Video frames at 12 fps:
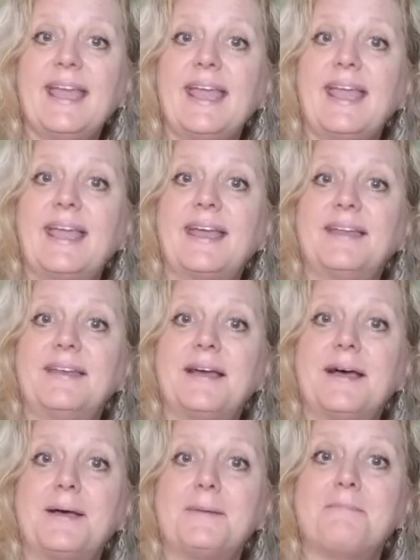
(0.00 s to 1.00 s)
and
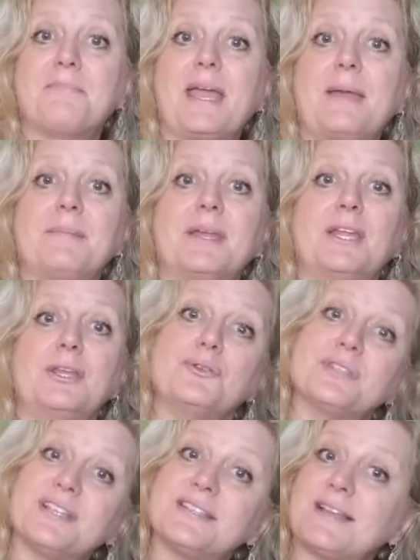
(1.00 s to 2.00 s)
I'm going to
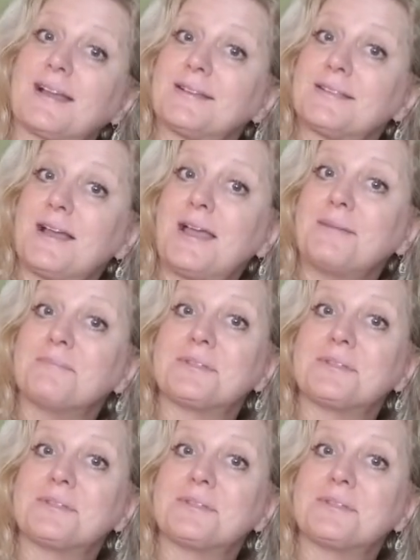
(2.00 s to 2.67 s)
use it a second time.